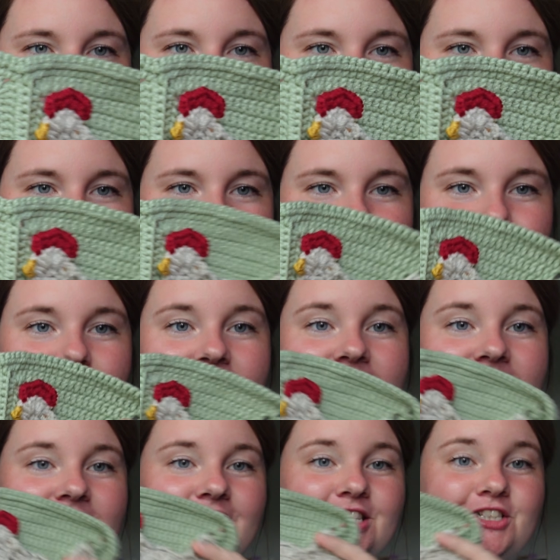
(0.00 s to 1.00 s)
my gosh,
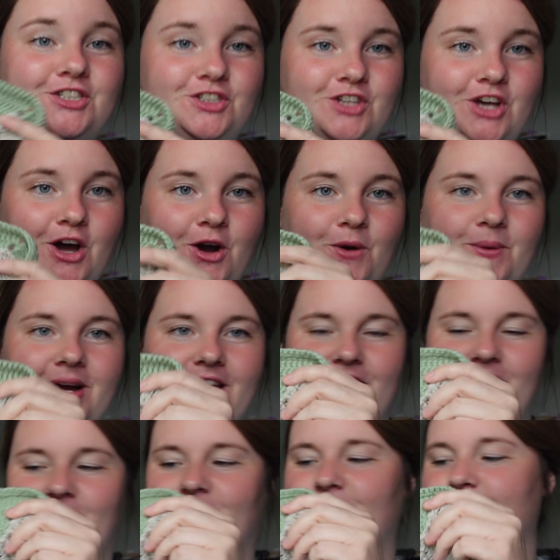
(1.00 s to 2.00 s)
so
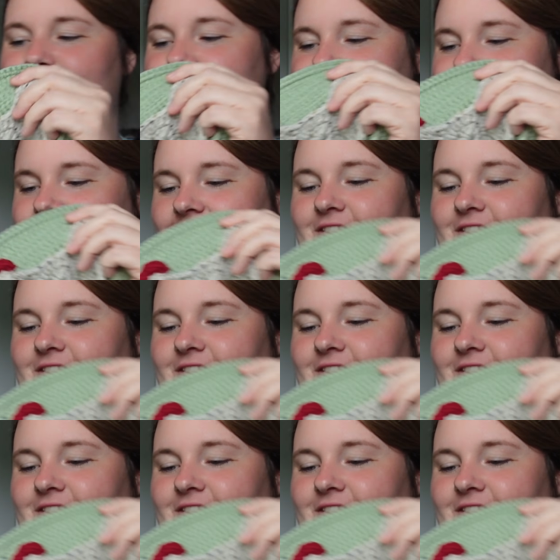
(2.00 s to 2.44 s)
cute.